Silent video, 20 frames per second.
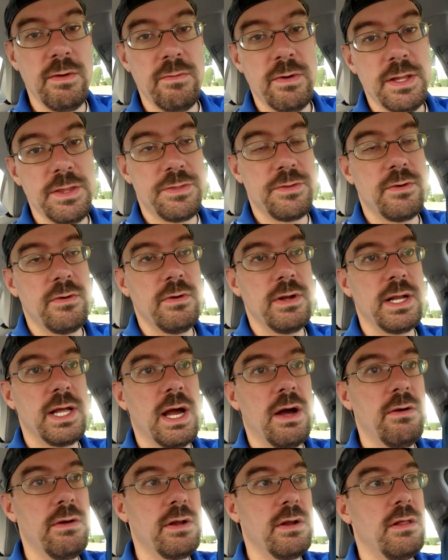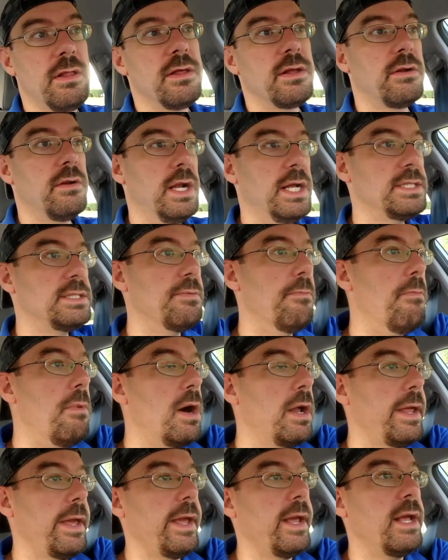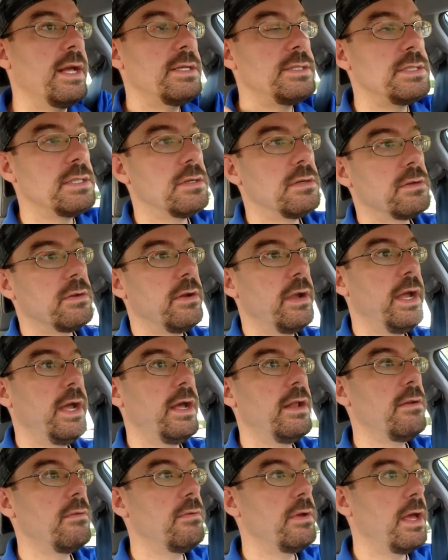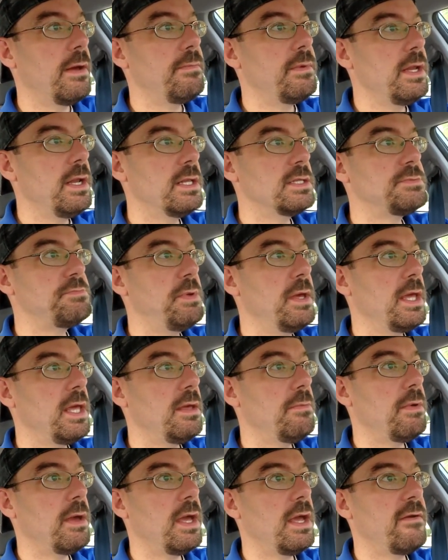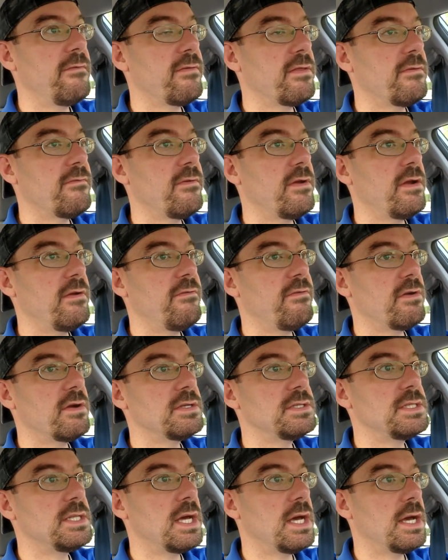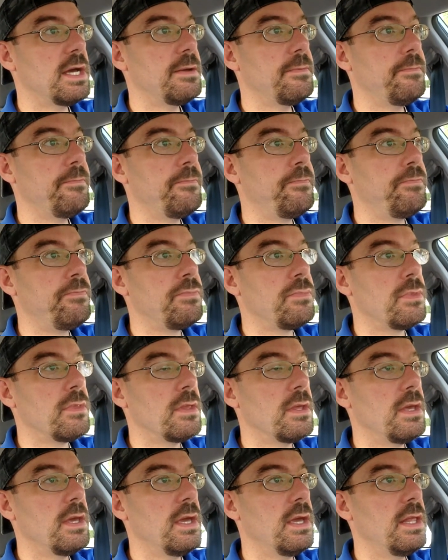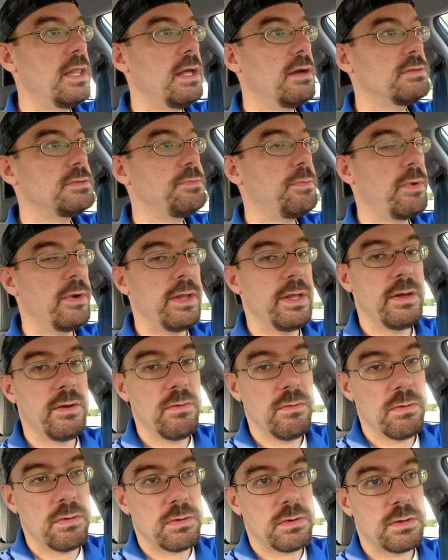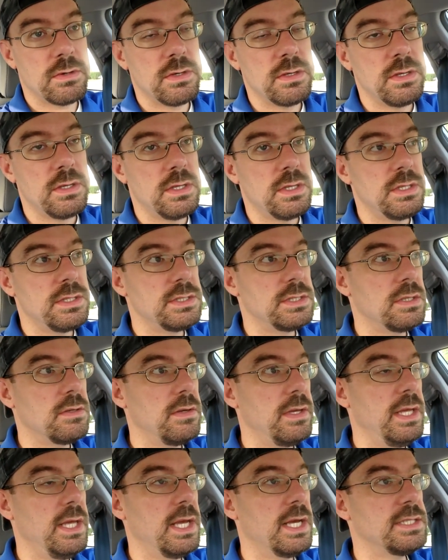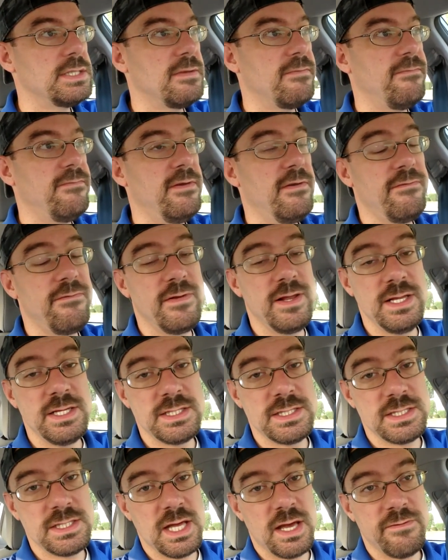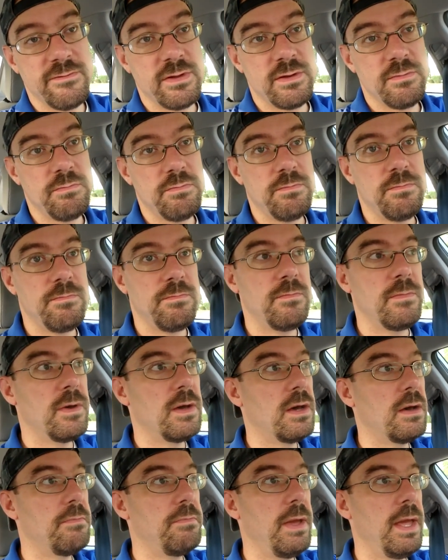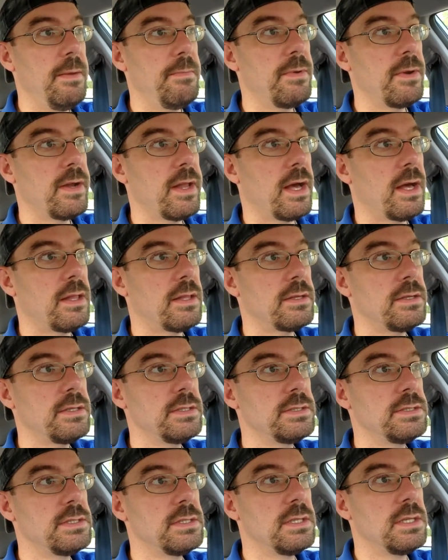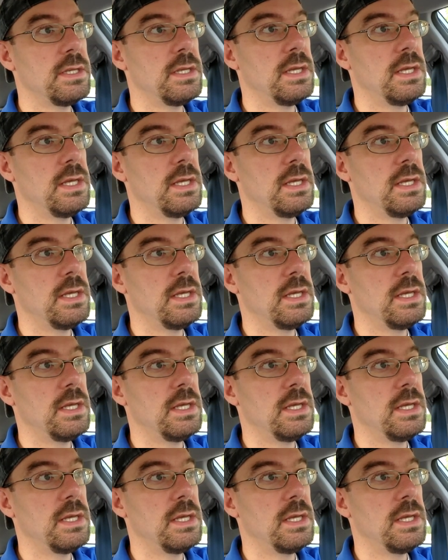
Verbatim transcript: we went through and counted all of Grant's money. So Grant, we emptied his piggy bank for the very first time, and that was pretty cool. So he has 57 uh, paper dollars